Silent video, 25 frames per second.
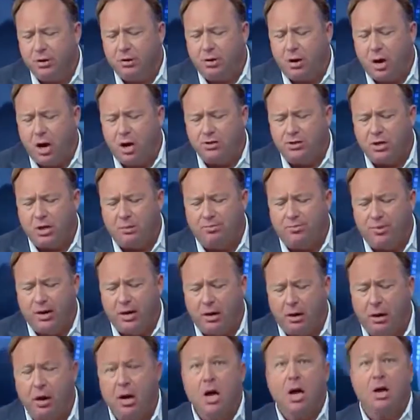You're a long-term
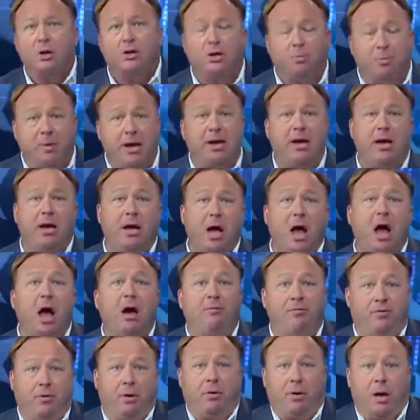thinker. Speaking
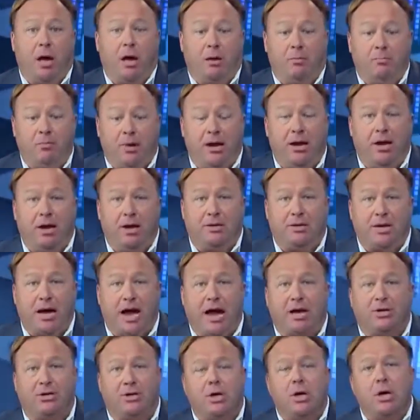of media
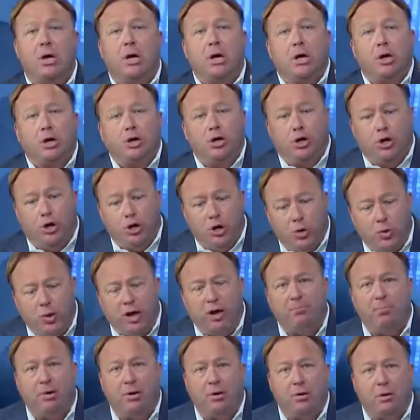attacks, you
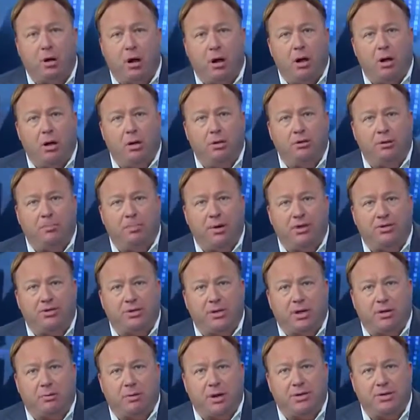have been called
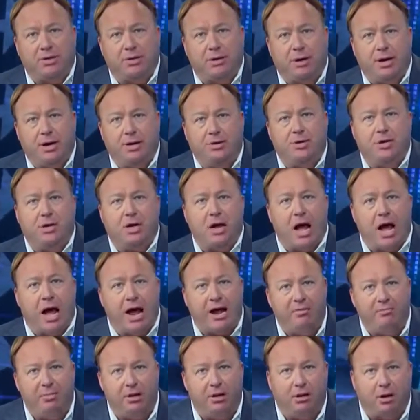basically a Russian agent.
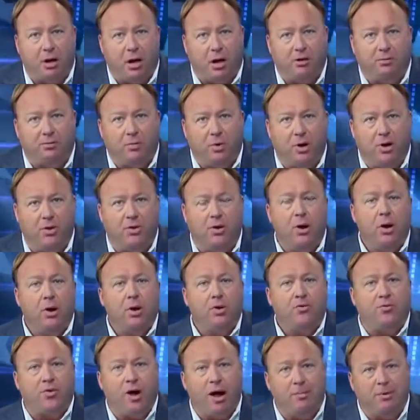I have been called one.
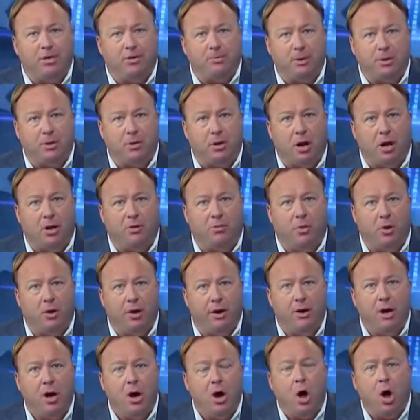Trump has been called one.